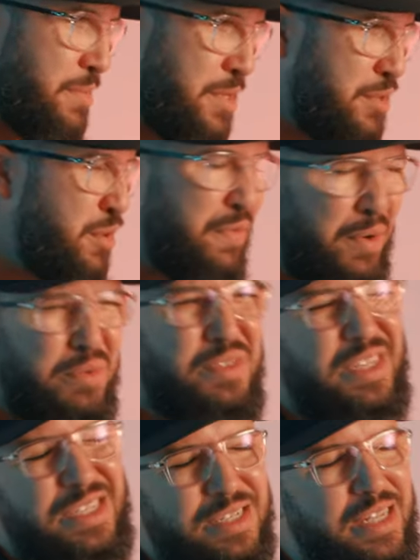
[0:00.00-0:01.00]
your phone,
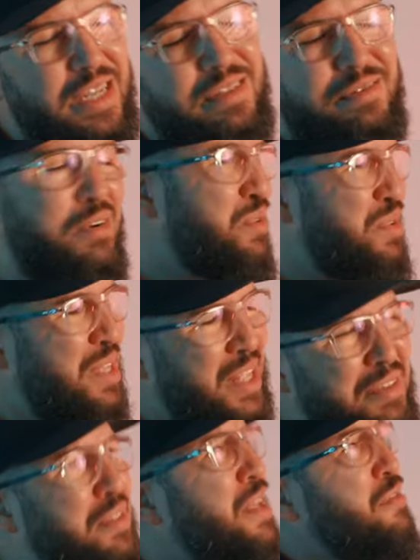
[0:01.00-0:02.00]
the internet, all of that.
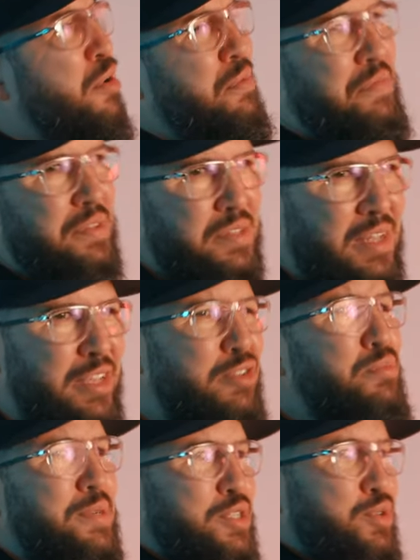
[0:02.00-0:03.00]
That's, that's obvious. Like
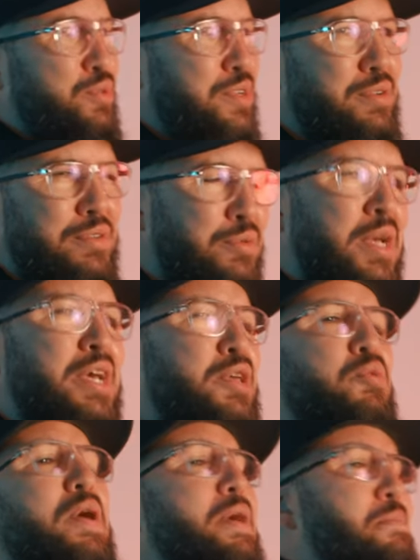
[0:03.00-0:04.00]
you're mature, you, you, you're way